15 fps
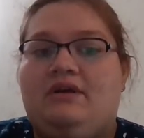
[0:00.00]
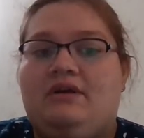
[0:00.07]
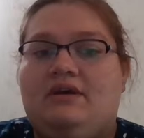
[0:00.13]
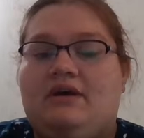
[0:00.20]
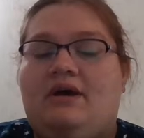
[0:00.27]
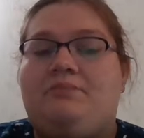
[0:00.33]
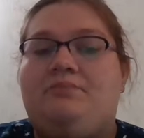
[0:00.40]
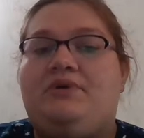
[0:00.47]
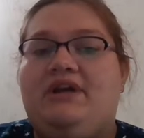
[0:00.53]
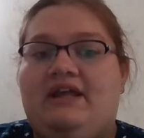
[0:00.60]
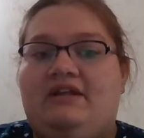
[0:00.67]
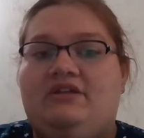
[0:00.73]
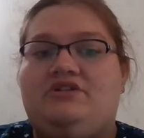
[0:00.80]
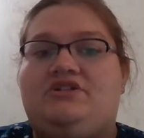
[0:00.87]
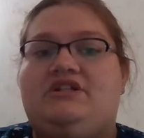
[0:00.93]

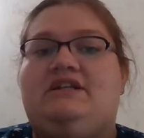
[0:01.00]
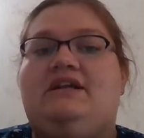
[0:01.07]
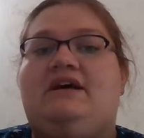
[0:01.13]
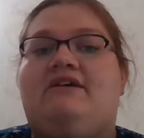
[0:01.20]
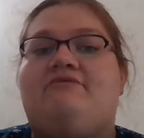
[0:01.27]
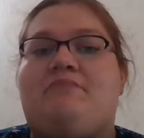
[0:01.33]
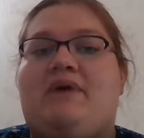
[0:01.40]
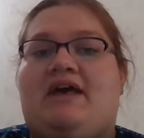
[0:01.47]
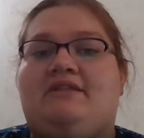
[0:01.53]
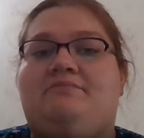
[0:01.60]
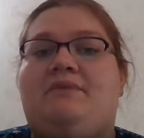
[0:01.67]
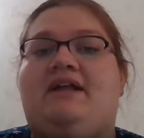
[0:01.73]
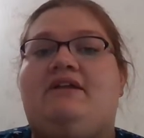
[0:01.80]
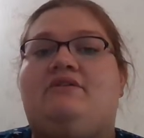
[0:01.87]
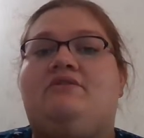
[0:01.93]
comprehension of
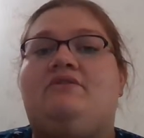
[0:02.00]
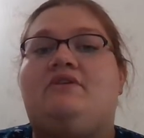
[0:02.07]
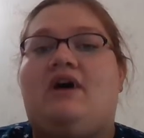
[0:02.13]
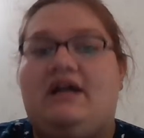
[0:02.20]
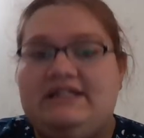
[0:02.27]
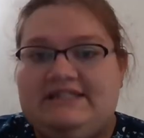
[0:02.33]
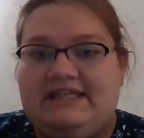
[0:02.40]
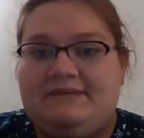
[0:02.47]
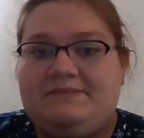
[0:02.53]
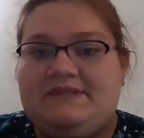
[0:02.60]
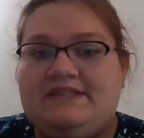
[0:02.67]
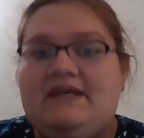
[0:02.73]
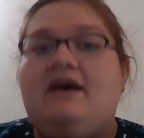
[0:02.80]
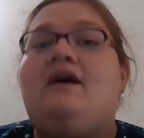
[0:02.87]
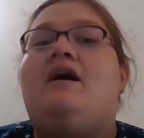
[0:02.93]
mathematical concepts,
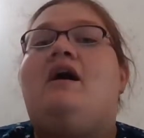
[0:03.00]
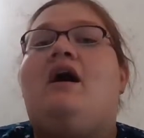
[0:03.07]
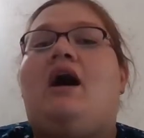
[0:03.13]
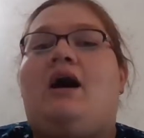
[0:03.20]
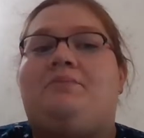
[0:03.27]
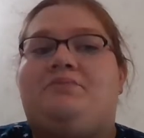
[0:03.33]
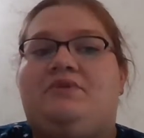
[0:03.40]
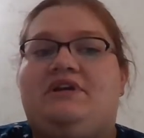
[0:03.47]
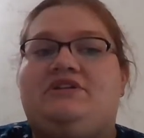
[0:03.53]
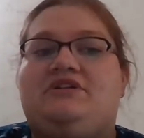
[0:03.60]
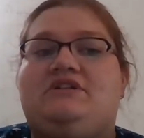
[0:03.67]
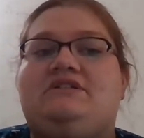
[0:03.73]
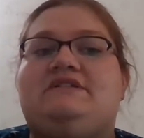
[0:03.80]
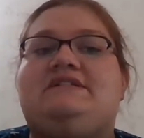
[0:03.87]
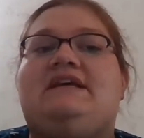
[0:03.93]

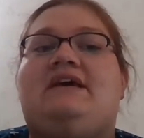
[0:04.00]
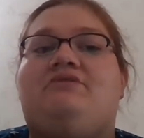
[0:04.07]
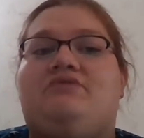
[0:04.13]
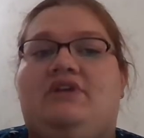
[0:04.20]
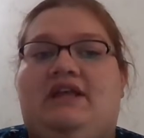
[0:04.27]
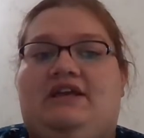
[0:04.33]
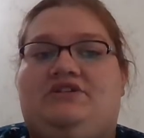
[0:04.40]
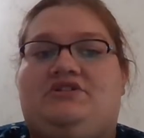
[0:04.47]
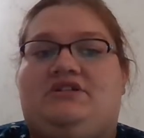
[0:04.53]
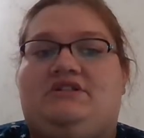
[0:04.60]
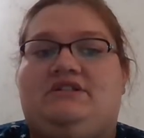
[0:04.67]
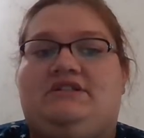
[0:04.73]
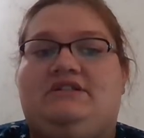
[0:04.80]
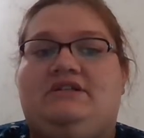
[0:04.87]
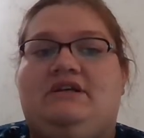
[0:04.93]
operations, and
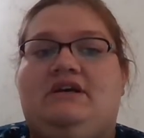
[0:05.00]
relations.